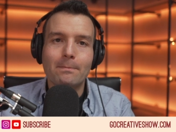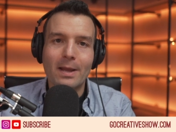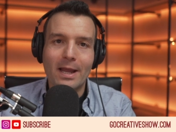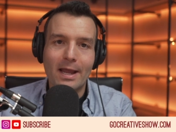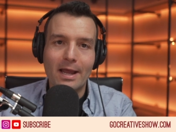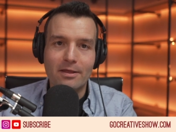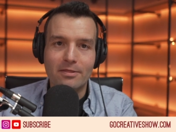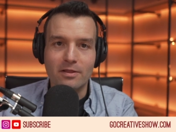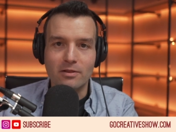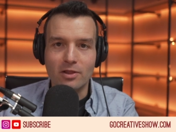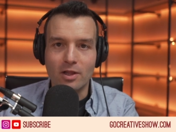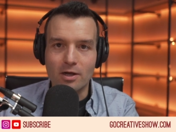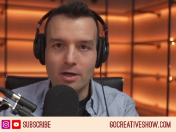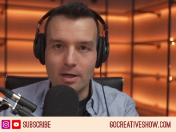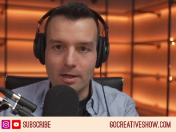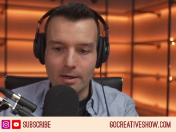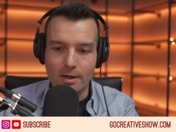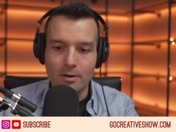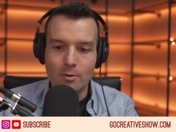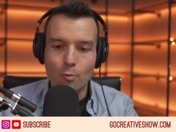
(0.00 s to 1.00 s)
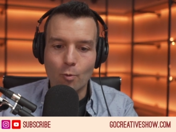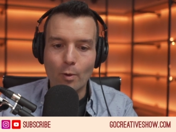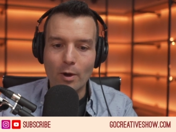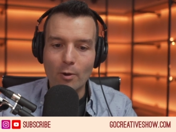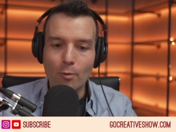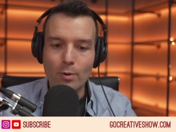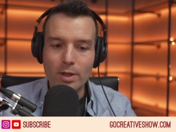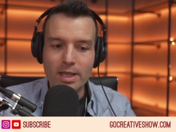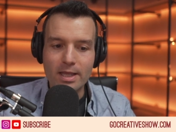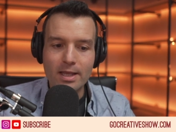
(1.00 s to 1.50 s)
path along
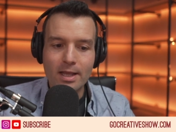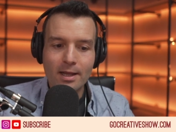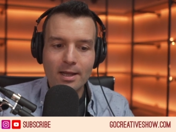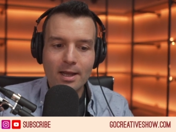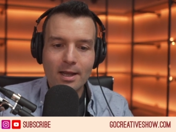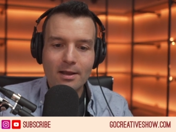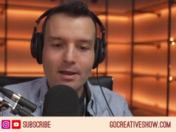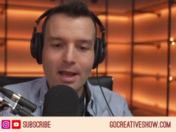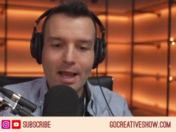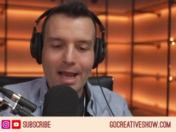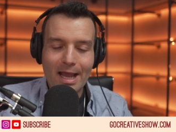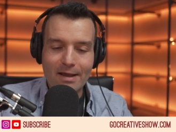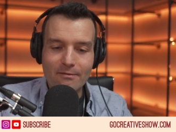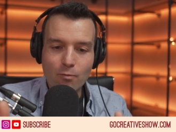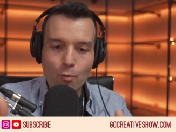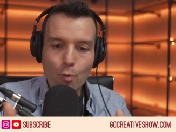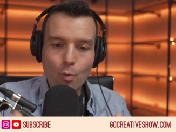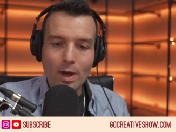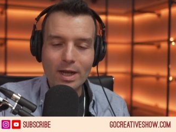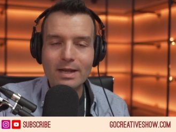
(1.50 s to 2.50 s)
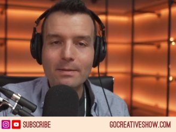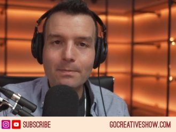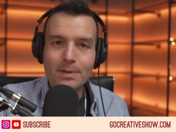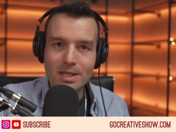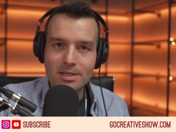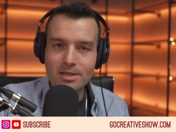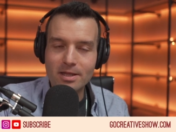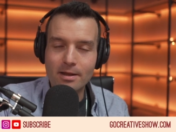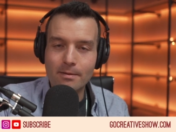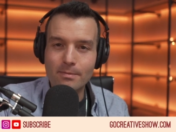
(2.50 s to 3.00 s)
where we have one
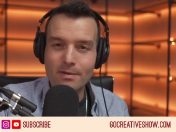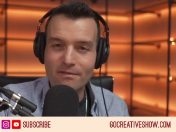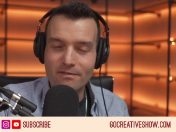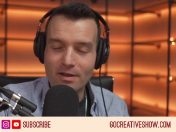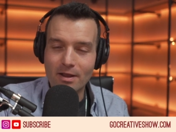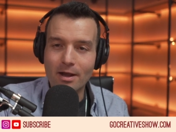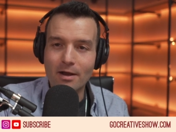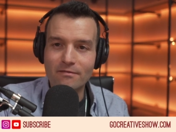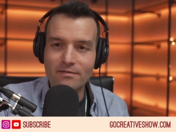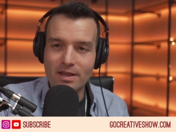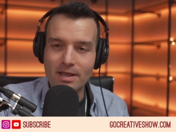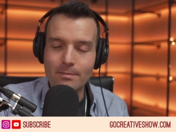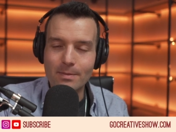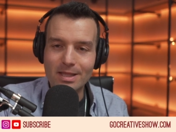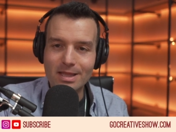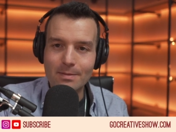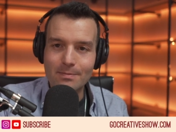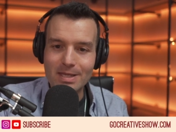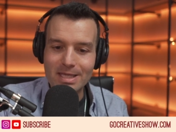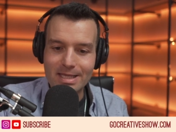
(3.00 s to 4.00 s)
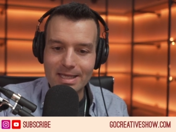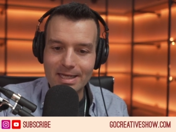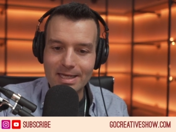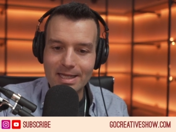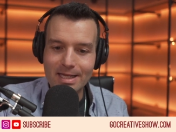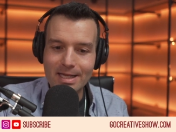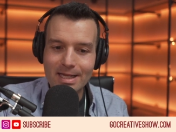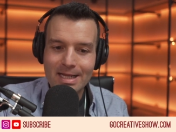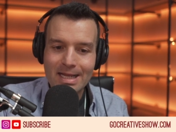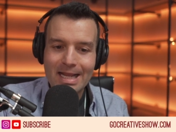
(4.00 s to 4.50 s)
opinion of, of him at the
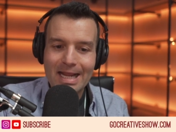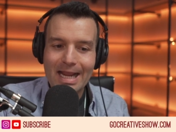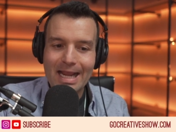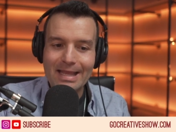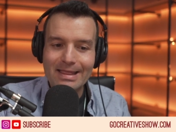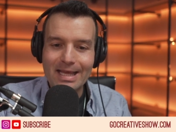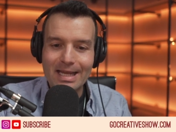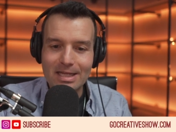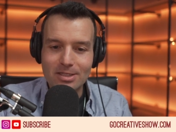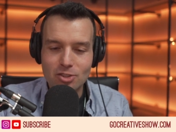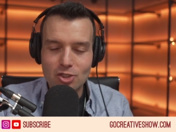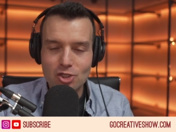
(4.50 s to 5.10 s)
beginning and then it